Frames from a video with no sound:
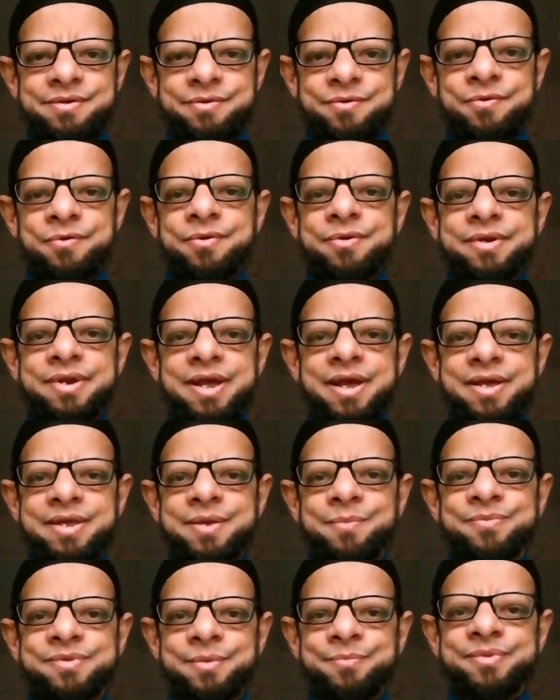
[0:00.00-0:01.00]
or I
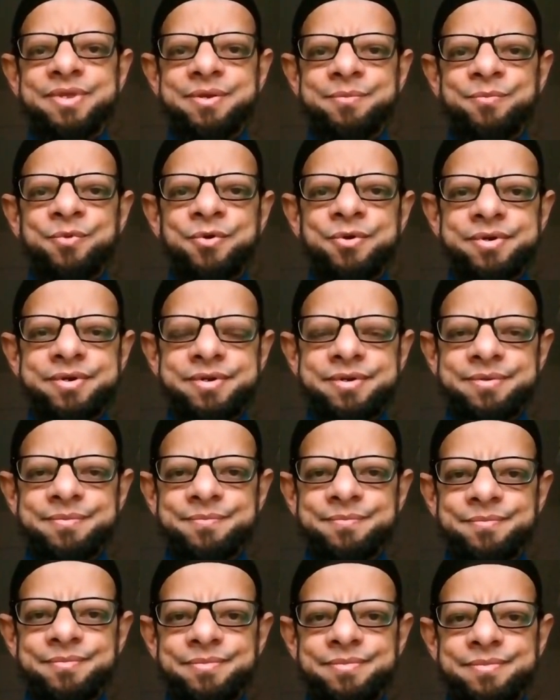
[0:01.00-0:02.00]
am something more?
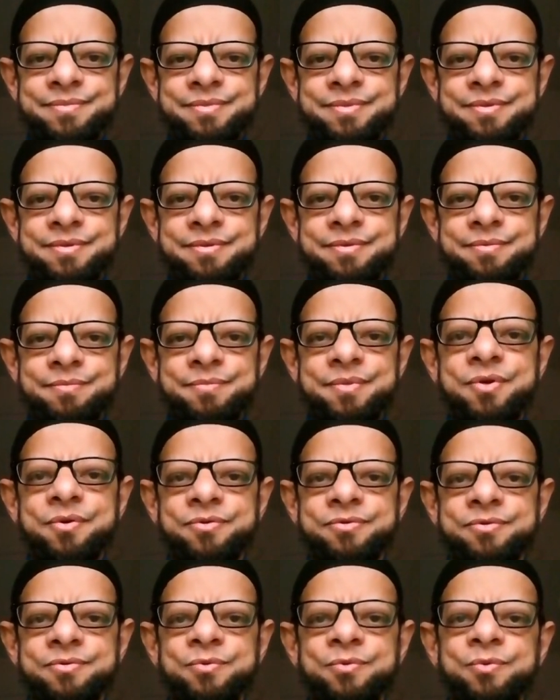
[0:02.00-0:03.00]

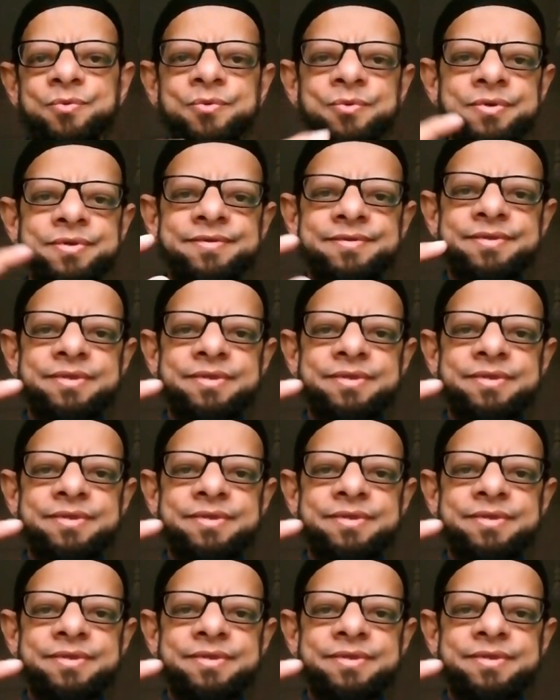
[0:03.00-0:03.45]
Because who is